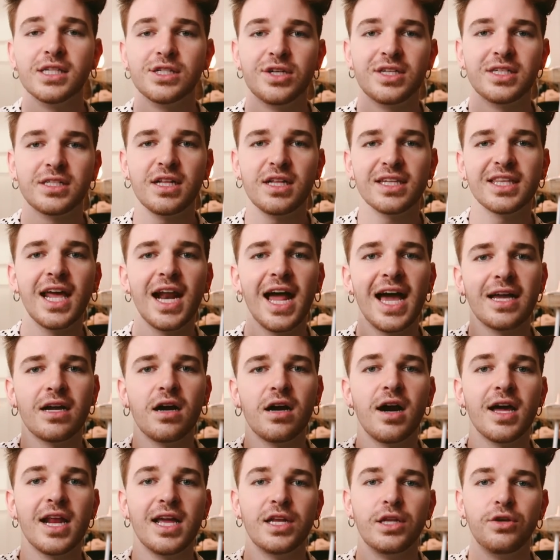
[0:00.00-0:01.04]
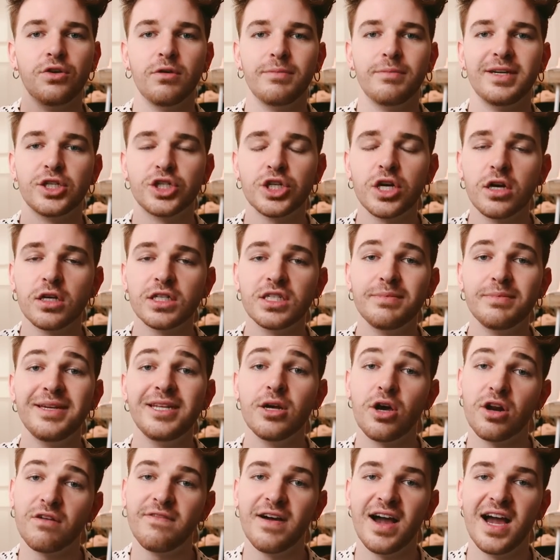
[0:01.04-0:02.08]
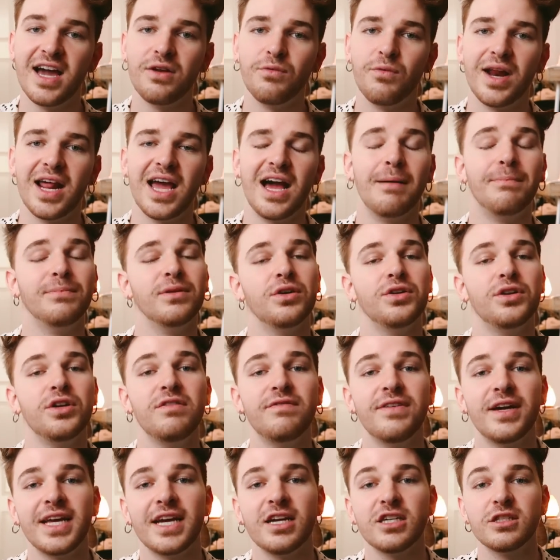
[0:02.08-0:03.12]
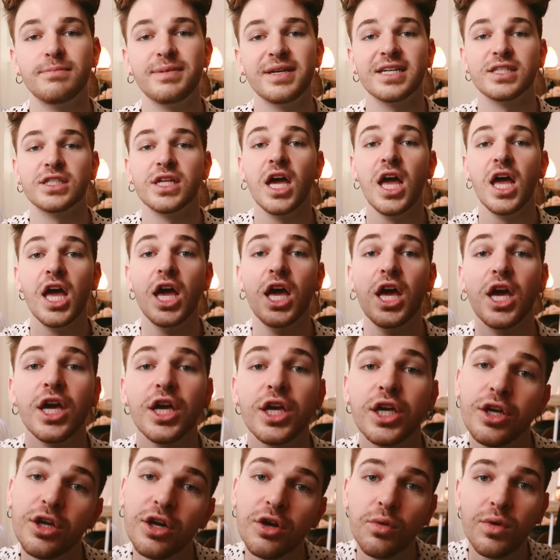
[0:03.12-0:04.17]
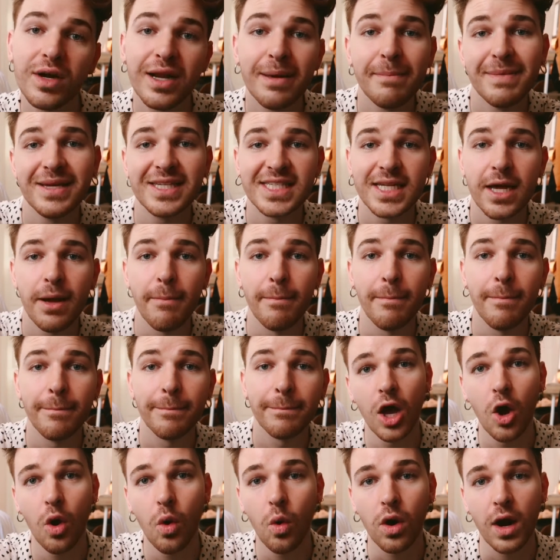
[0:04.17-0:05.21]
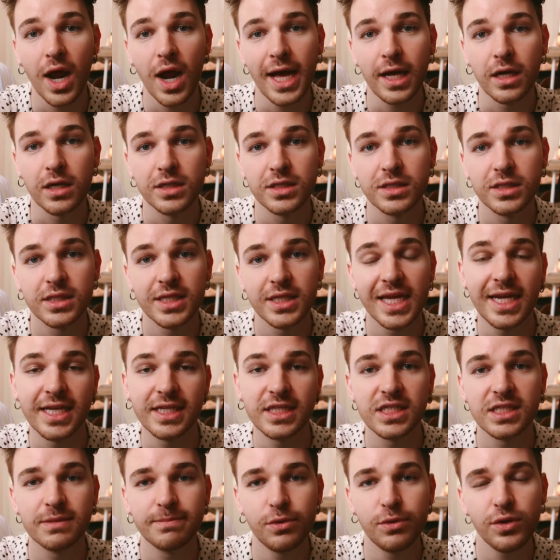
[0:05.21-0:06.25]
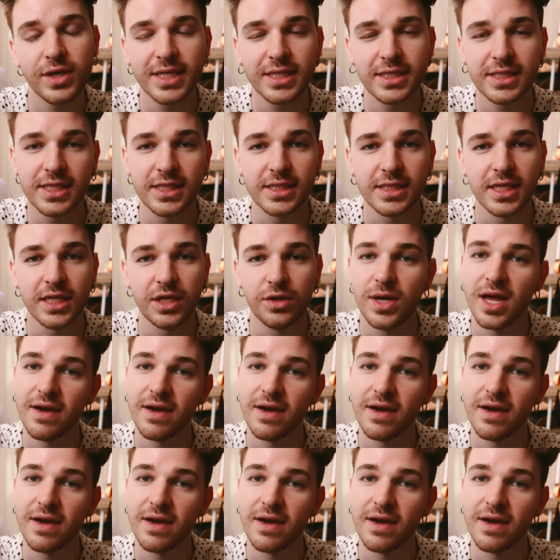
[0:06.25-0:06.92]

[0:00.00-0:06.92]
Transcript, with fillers: So just click that icon icon and you'll be sure to be notified when I upload new videos because you don't want to miss them or else. It is spooky season.